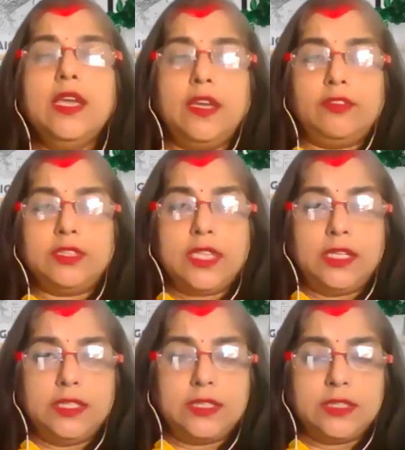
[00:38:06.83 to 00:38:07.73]
If the
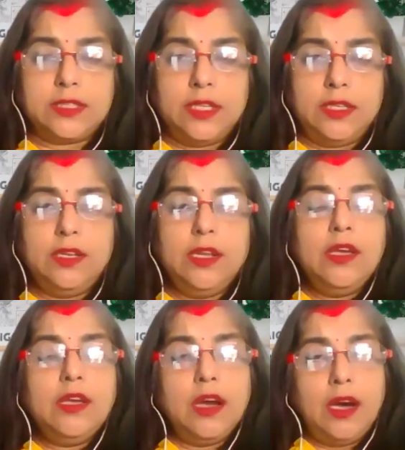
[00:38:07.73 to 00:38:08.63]
sentence is in
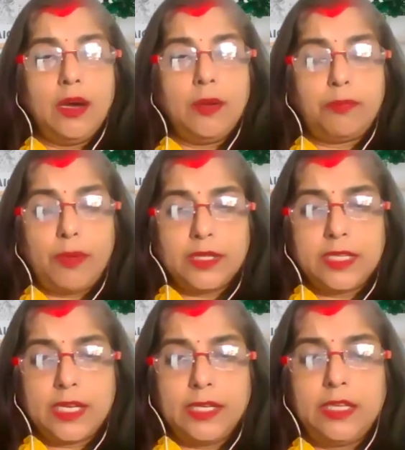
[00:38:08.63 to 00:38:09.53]

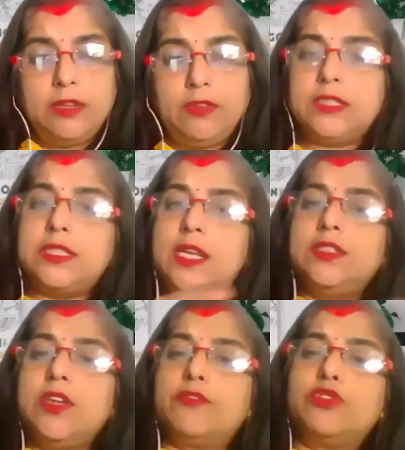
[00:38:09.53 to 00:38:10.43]
present continuous
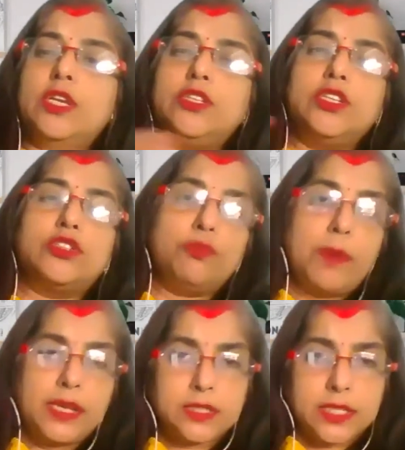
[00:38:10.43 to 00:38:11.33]
tense, you have to change it to
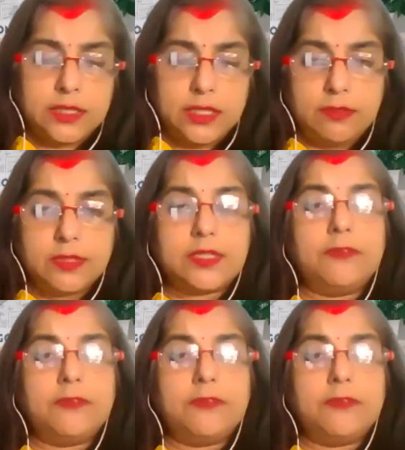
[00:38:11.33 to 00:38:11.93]
past continuous.